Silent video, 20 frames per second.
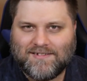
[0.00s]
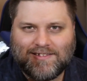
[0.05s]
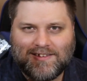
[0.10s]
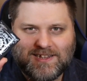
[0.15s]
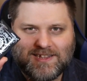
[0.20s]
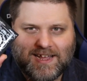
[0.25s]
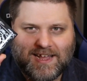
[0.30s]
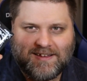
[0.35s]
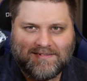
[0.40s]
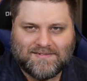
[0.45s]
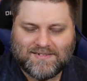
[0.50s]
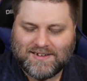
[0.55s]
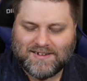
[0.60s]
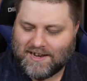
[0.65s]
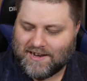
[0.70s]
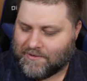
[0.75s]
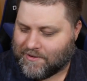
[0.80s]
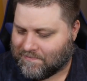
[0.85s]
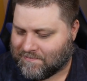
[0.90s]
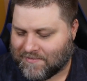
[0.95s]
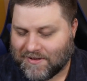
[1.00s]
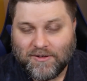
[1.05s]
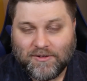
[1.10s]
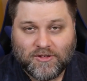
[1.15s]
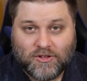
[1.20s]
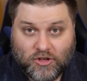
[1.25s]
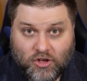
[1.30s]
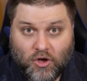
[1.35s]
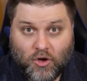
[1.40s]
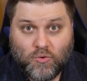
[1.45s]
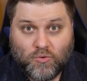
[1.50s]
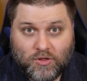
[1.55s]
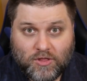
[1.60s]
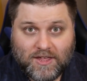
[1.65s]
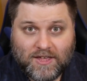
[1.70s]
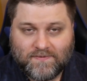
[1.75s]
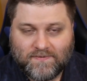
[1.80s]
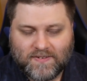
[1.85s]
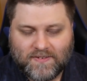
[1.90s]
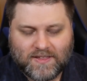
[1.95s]
Look at that. Anyway, go to
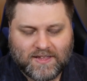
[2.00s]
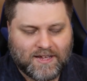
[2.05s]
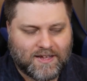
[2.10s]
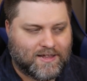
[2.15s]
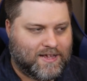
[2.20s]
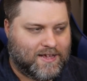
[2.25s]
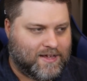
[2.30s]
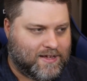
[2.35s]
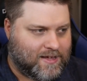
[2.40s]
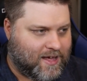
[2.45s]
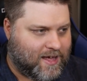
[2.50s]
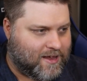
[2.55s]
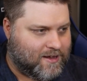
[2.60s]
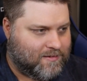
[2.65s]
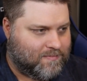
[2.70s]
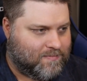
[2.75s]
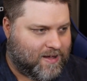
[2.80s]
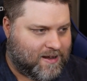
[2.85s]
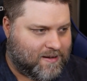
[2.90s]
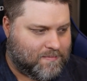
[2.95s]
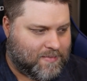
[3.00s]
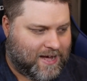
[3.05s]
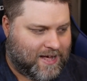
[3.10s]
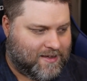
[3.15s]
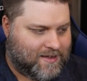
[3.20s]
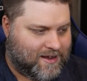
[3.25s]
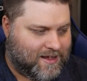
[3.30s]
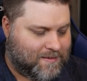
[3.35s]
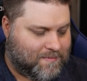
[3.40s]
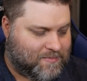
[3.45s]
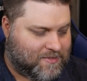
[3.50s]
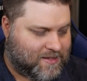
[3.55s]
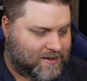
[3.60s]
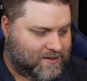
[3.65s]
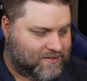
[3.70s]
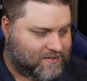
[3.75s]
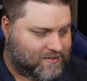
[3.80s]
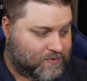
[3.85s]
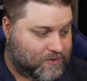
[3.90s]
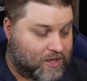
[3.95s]
the affiliate link and and buy the damn
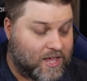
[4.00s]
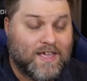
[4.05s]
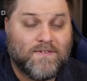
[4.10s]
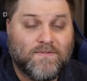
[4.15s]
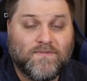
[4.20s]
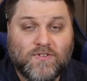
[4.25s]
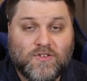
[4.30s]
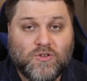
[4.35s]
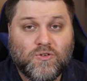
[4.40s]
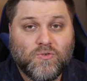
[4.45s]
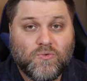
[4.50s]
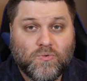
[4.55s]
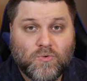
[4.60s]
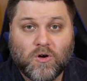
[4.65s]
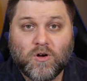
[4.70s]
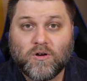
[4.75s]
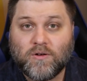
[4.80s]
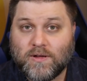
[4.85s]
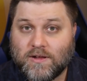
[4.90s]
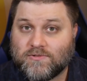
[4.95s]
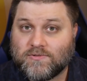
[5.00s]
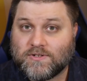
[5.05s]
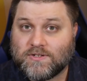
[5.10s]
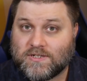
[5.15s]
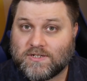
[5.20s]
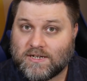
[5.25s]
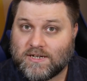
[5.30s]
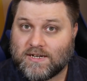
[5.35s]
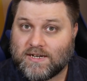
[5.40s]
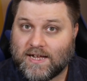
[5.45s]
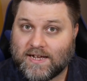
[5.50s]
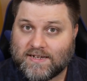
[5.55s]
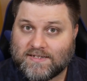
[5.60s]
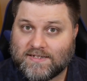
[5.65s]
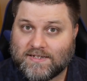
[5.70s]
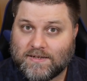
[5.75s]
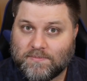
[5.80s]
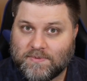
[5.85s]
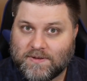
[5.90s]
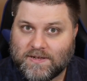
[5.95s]
things if you, if you are interested in
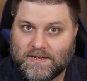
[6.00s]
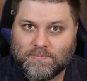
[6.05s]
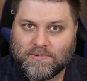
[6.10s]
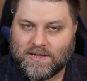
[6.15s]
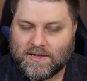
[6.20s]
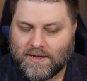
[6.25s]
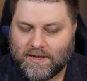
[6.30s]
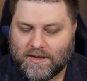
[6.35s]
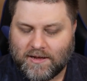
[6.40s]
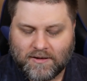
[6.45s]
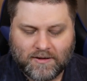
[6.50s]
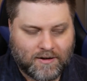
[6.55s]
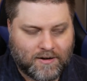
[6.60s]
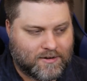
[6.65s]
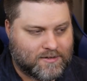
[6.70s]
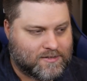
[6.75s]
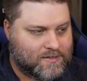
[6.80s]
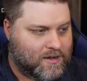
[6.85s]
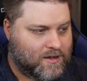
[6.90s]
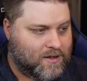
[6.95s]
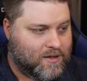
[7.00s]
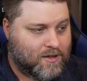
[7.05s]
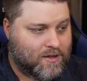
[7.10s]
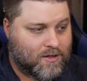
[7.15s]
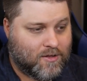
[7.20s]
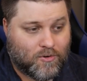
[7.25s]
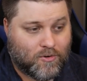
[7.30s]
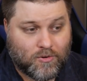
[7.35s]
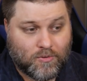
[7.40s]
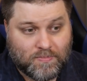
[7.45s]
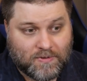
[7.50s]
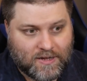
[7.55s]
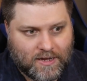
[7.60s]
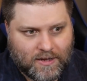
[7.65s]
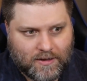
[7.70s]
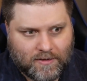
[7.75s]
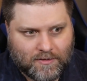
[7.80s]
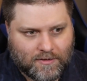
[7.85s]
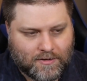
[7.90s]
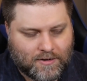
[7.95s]
SCP playing cards or
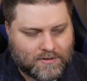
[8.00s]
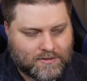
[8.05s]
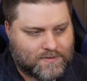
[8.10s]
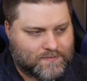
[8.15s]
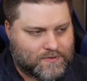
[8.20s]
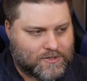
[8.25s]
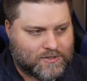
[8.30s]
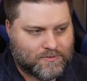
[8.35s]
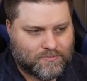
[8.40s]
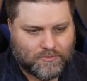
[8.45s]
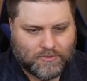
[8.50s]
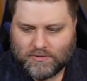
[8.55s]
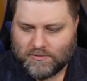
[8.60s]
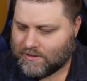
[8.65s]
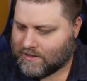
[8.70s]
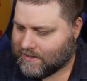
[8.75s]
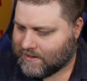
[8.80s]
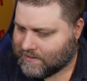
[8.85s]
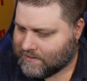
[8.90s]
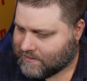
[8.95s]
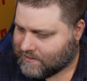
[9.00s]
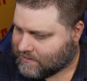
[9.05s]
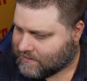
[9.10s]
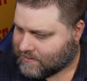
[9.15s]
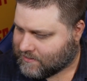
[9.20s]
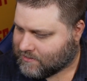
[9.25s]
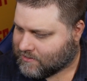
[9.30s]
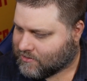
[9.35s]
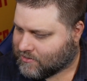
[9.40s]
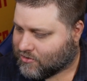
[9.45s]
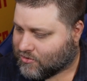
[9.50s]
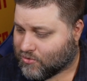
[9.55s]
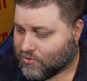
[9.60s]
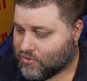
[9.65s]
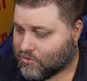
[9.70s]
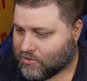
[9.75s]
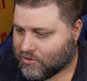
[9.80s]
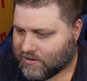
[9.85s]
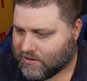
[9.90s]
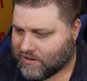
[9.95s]
playing cards. If you just want a nice,
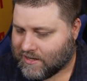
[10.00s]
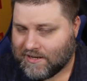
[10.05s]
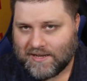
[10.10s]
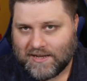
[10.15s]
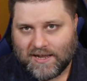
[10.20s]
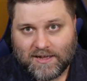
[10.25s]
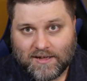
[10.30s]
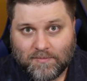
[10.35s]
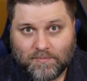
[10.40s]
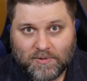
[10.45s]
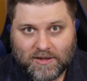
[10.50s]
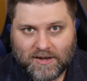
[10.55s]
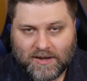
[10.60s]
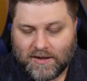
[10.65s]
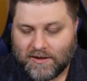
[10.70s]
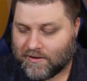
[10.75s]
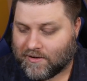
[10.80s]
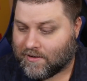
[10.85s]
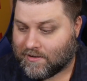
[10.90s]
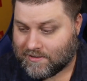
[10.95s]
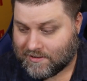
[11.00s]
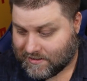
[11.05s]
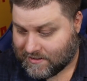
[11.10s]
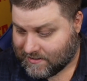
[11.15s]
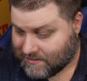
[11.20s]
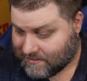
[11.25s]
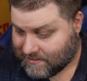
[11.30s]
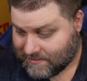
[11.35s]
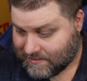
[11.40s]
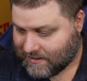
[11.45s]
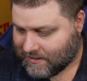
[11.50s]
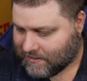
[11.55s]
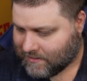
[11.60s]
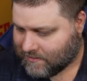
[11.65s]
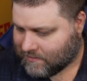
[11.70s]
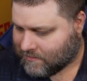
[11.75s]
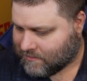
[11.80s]
cool looking deck of playing cards, this is it.